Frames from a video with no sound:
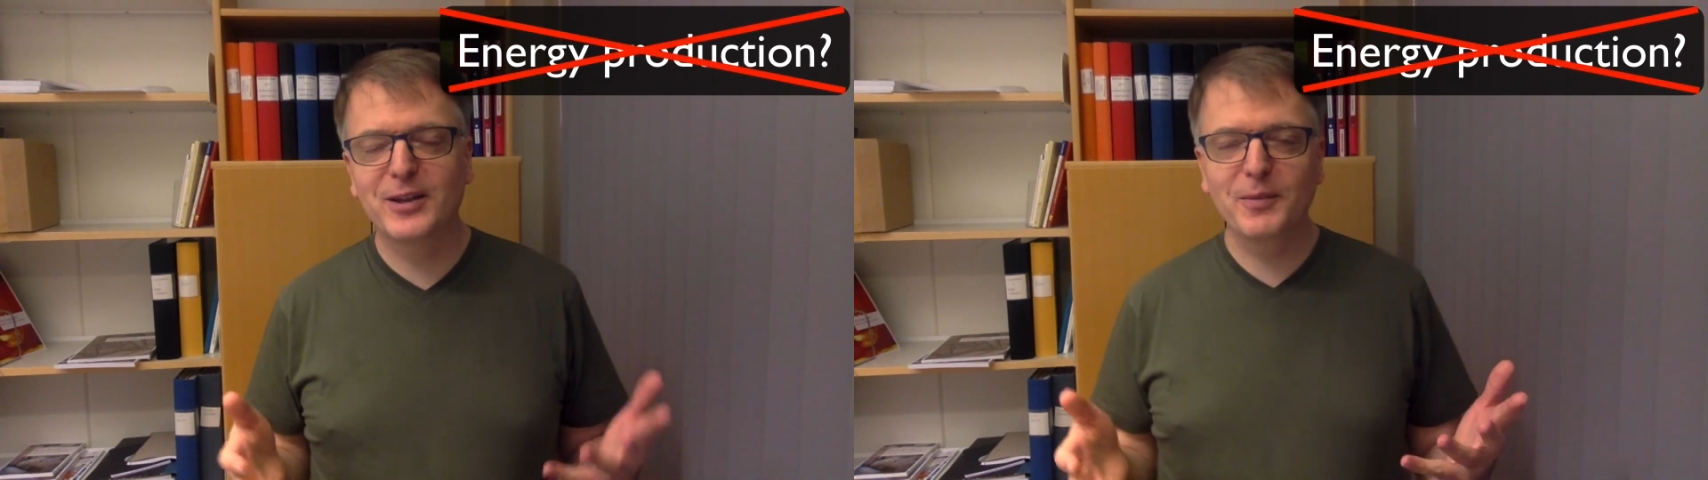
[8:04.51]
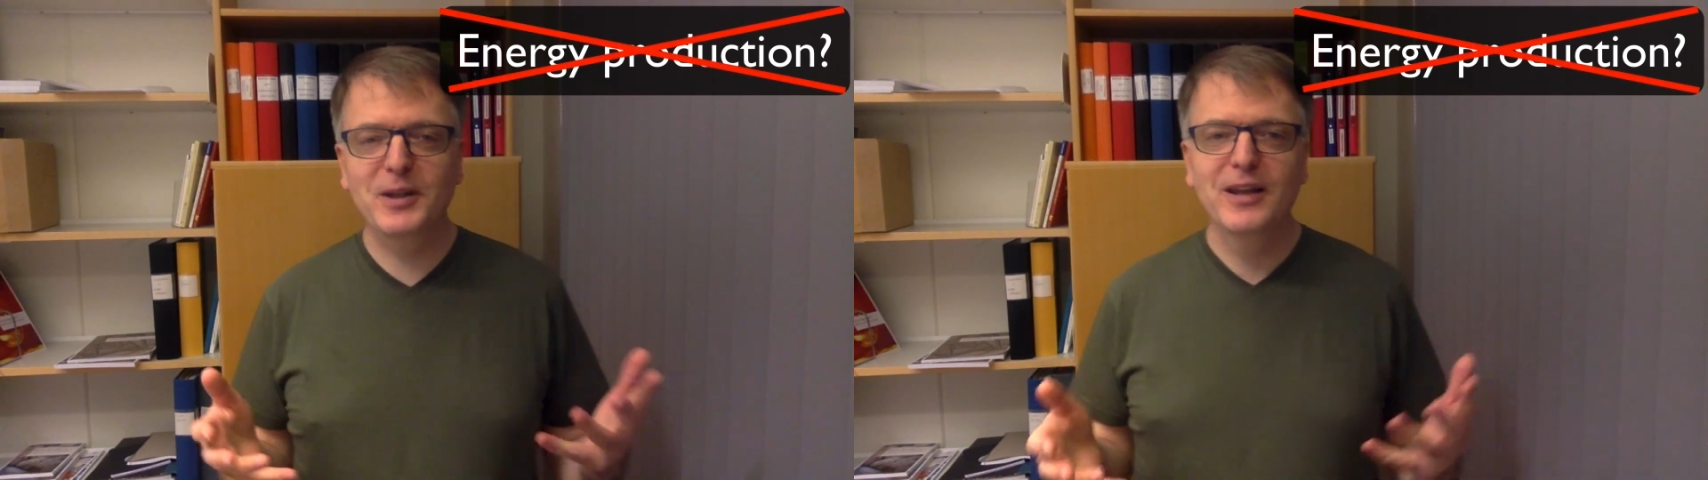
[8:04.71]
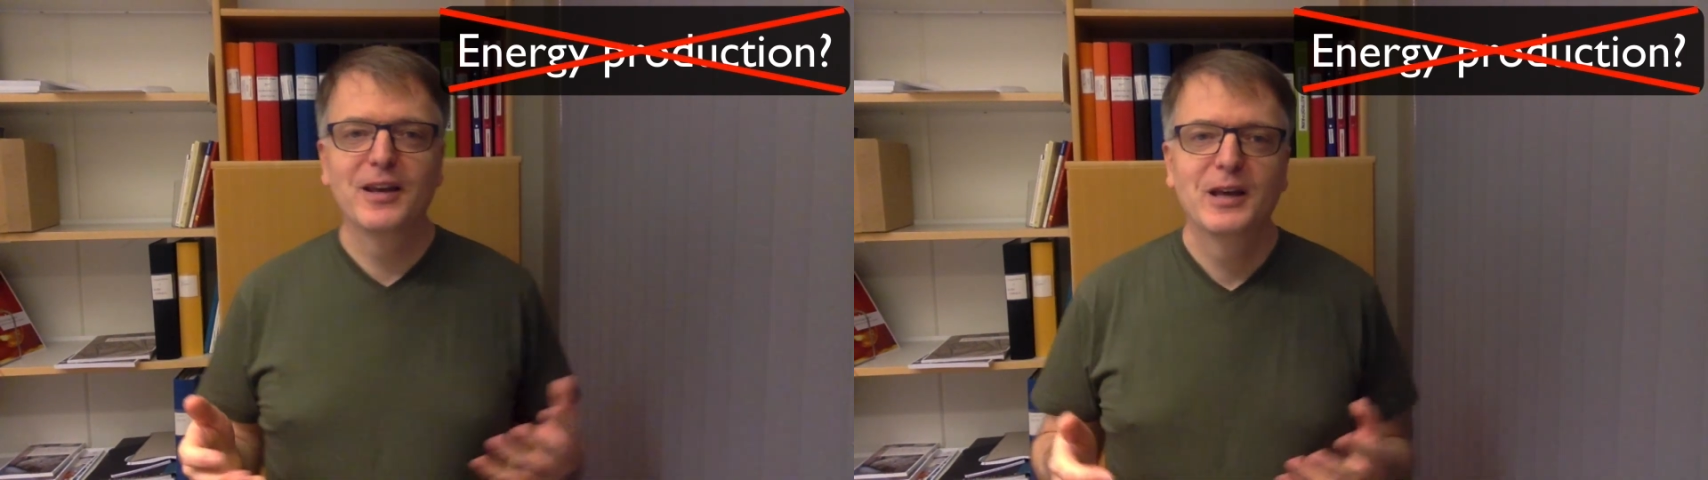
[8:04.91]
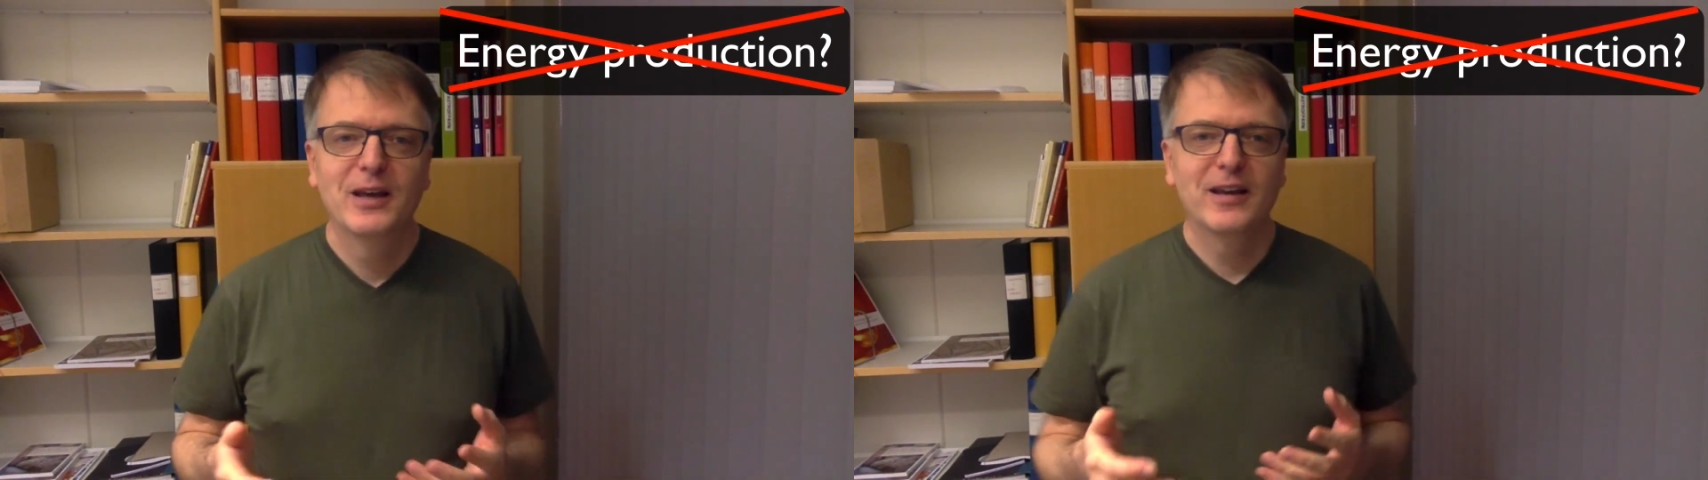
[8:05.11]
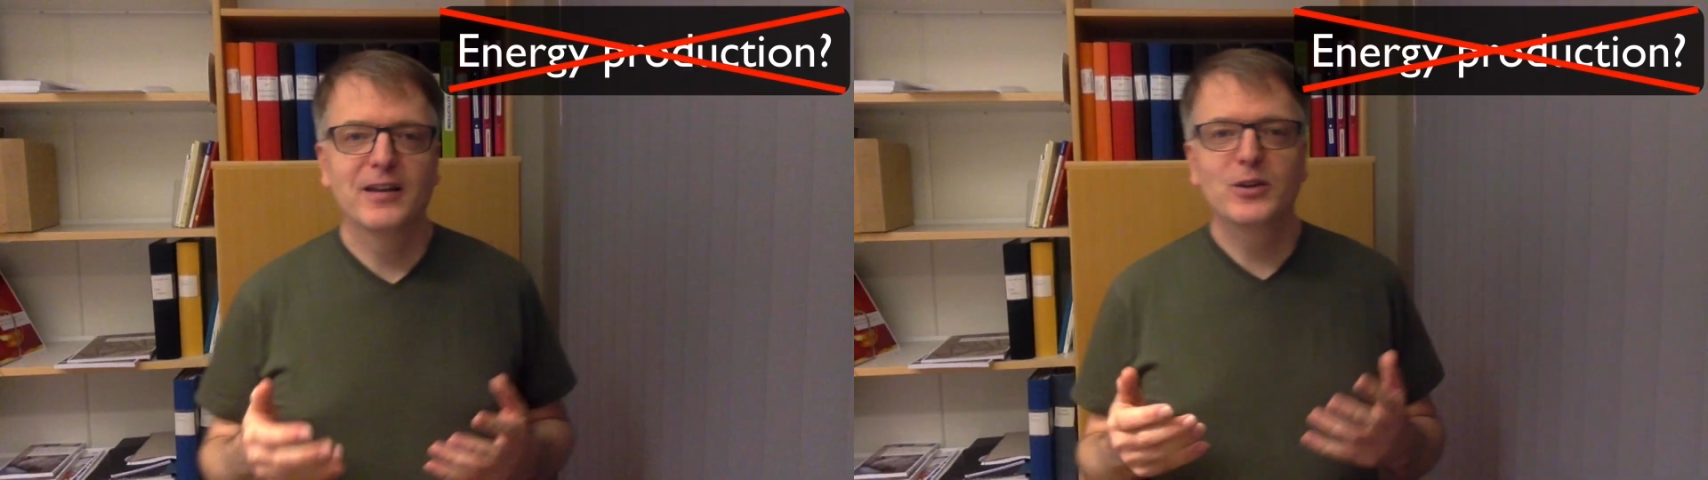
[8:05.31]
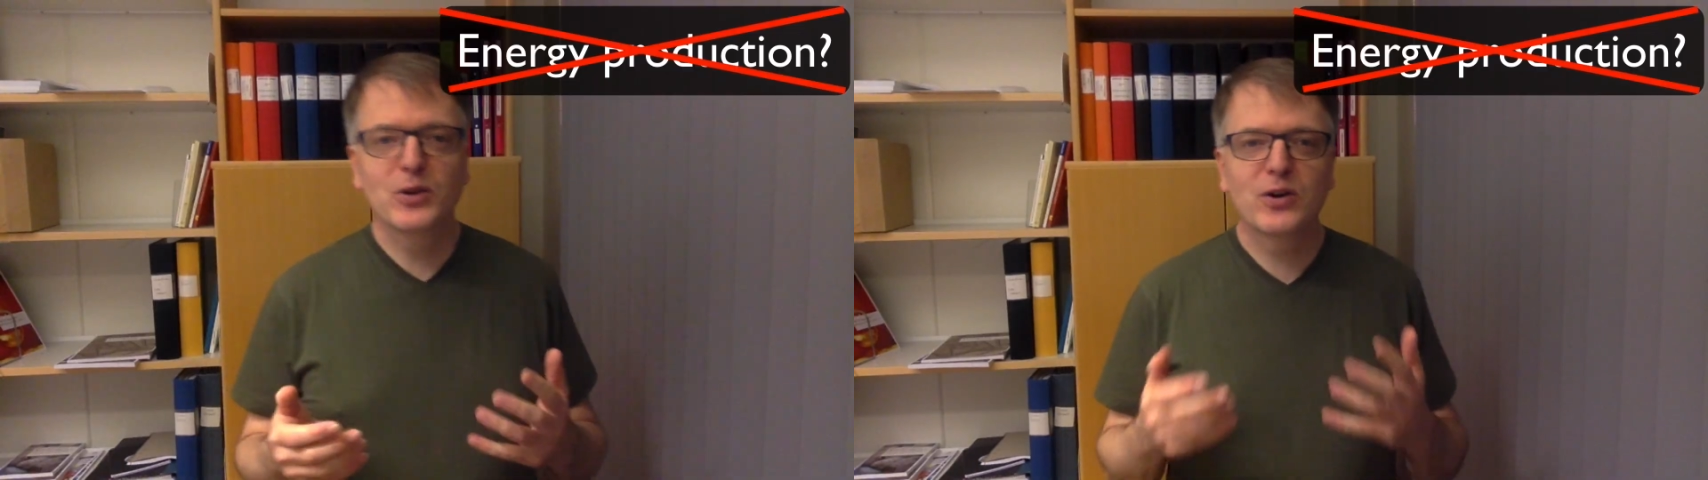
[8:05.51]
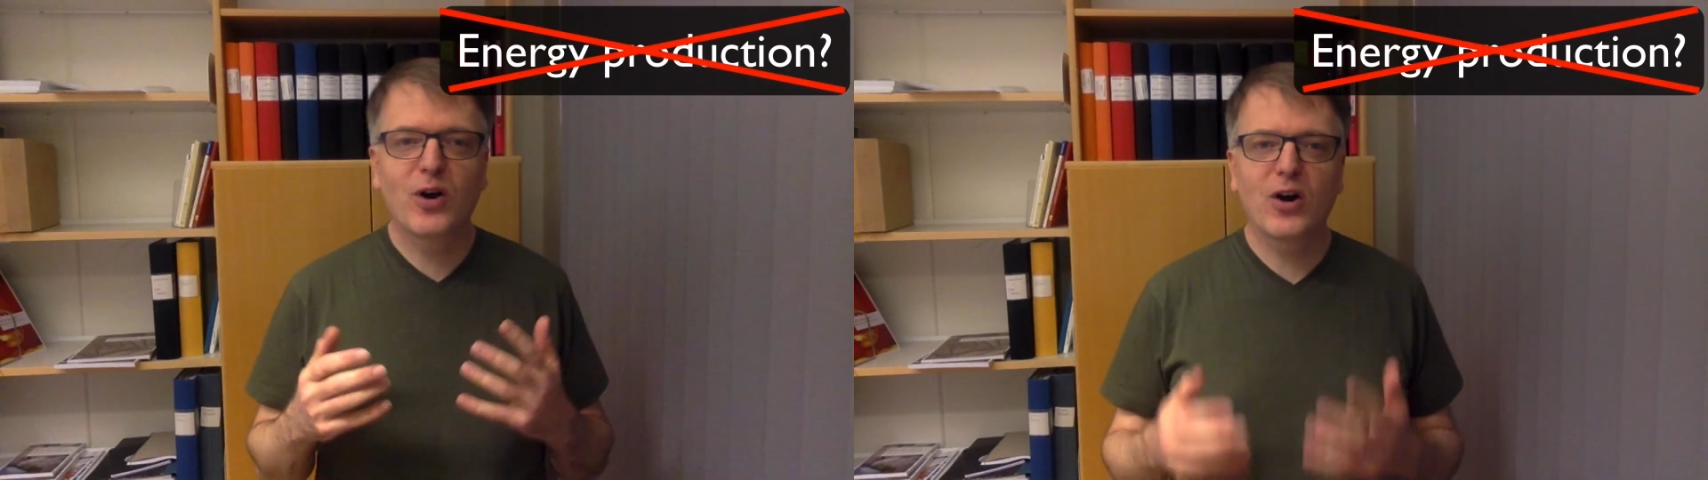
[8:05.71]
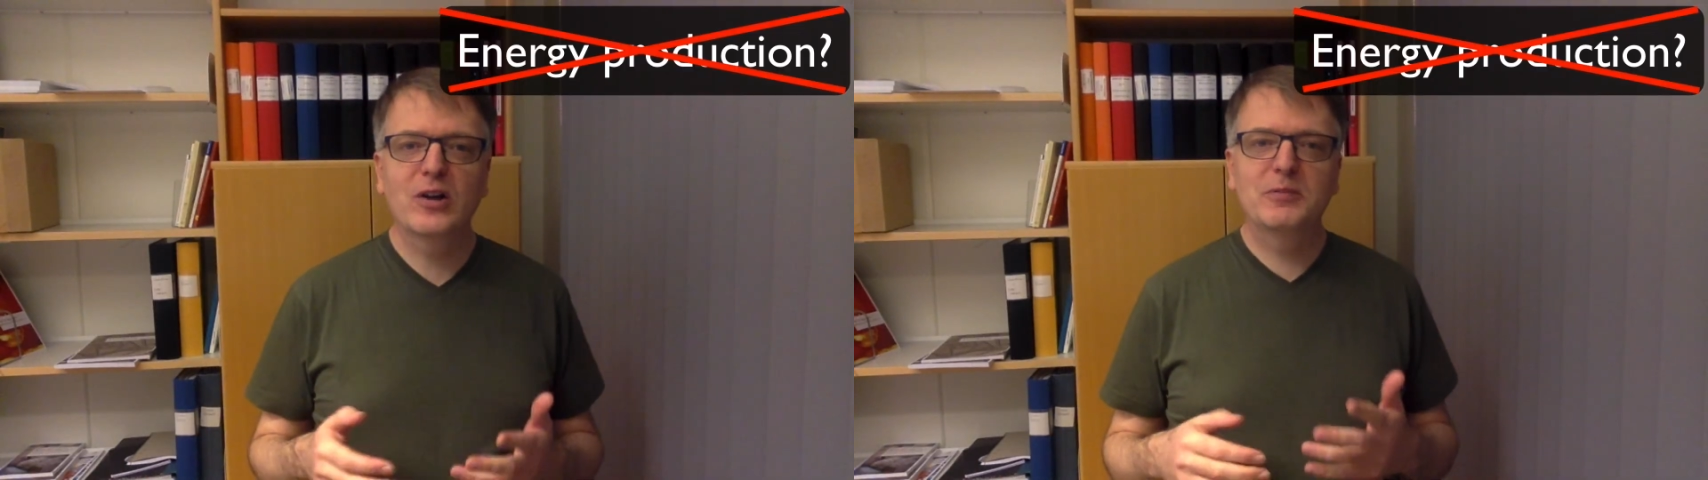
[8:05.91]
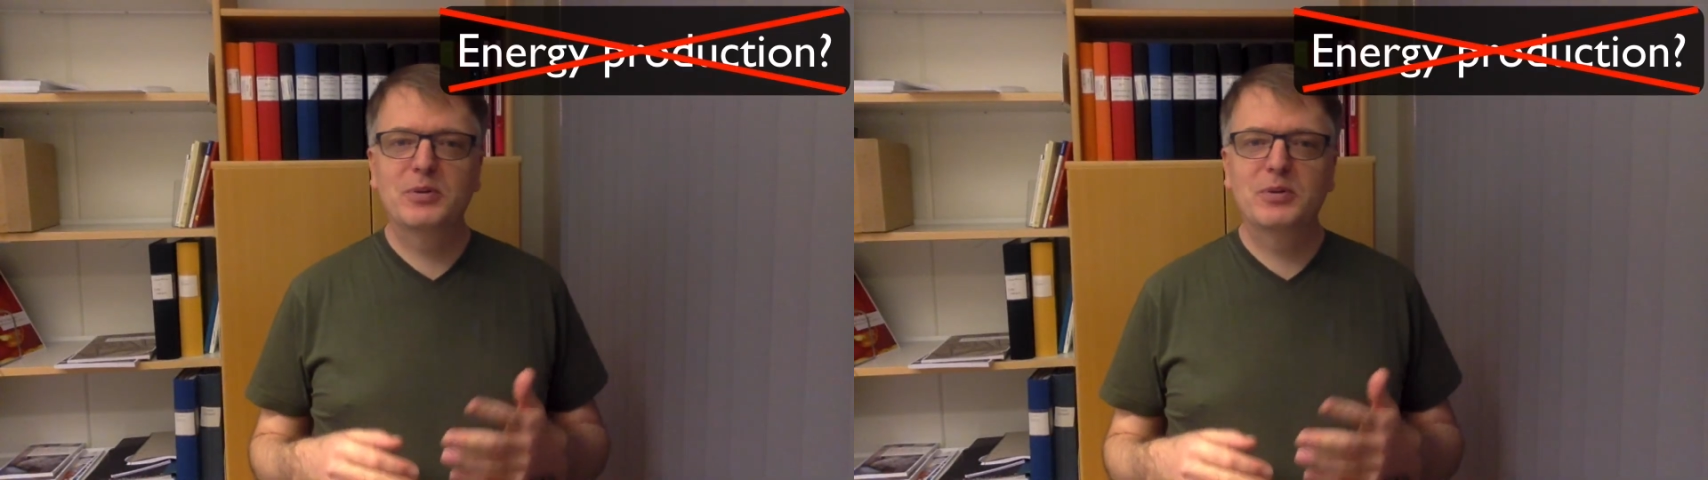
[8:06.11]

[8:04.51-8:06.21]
I mean, you can't